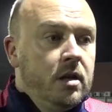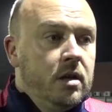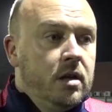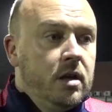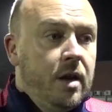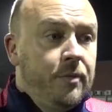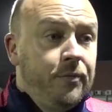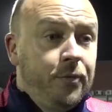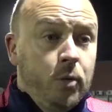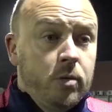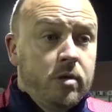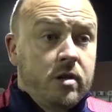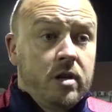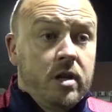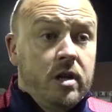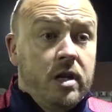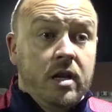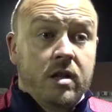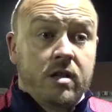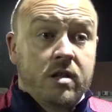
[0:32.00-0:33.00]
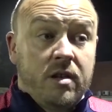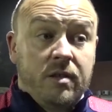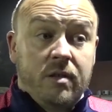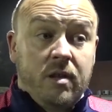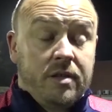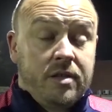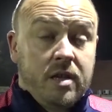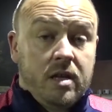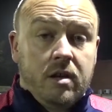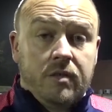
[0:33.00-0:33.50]
Unfortunately, as I
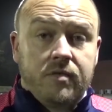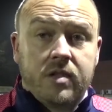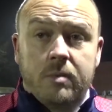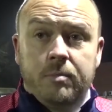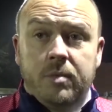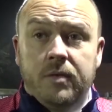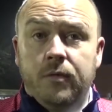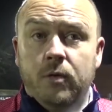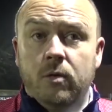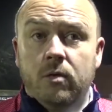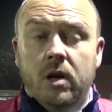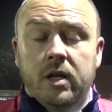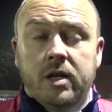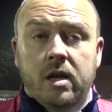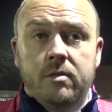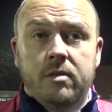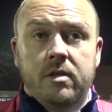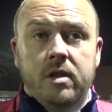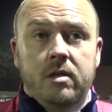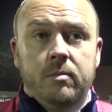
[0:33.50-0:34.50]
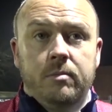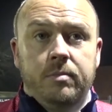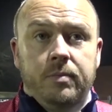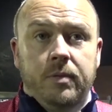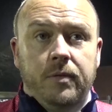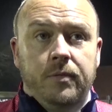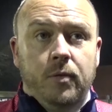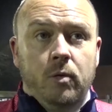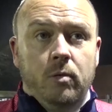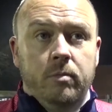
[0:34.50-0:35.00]
think I've said before, I don't think
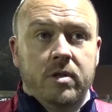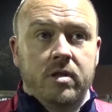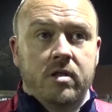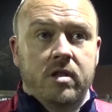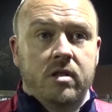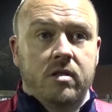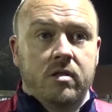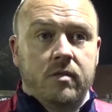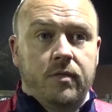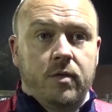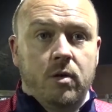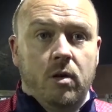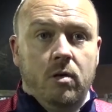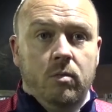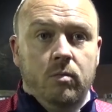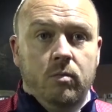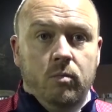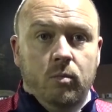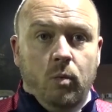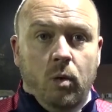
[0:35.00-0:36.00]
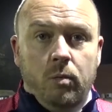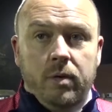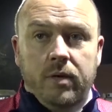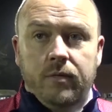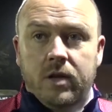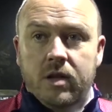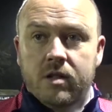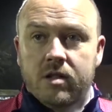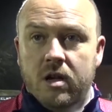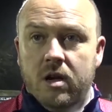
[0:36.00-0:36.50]
performances have got what we've
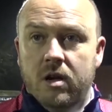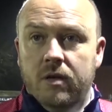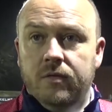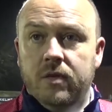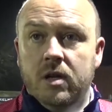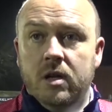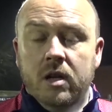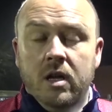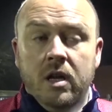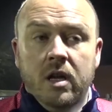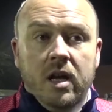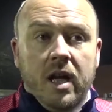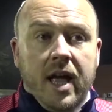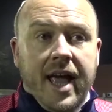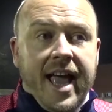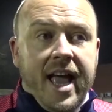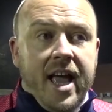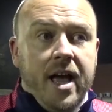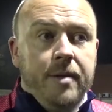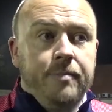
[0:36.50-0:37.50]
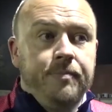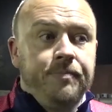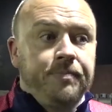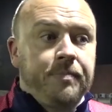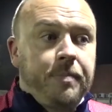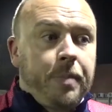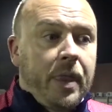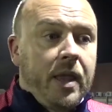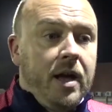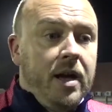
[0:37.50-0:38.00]
deserved.
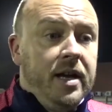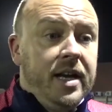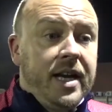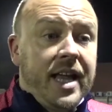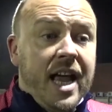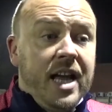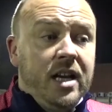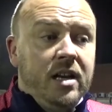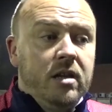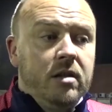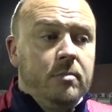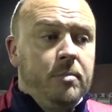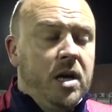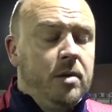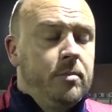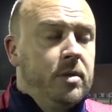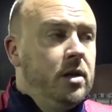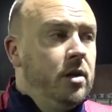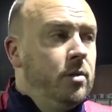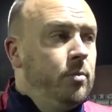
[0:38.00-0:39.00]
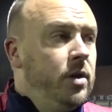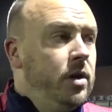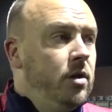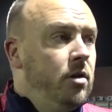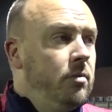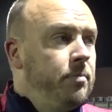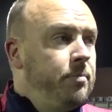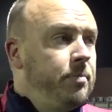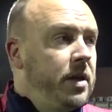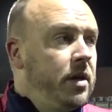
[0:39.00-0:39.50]
And again, at the moment, look, we've
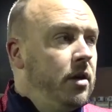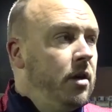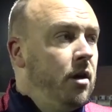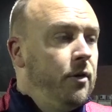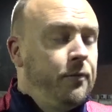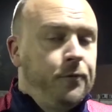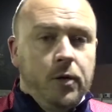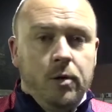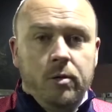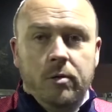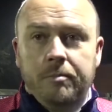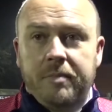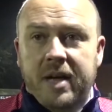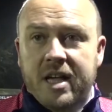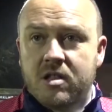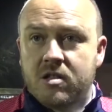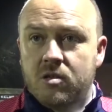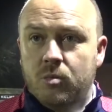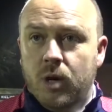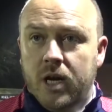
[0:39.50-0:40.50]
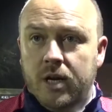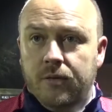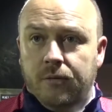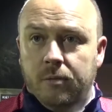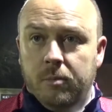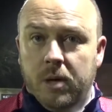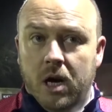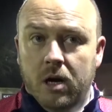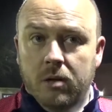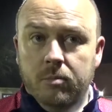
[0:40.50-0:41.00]
not been at our fluent best away
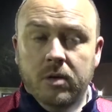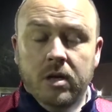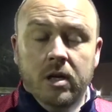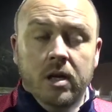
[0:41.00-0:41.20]
from home.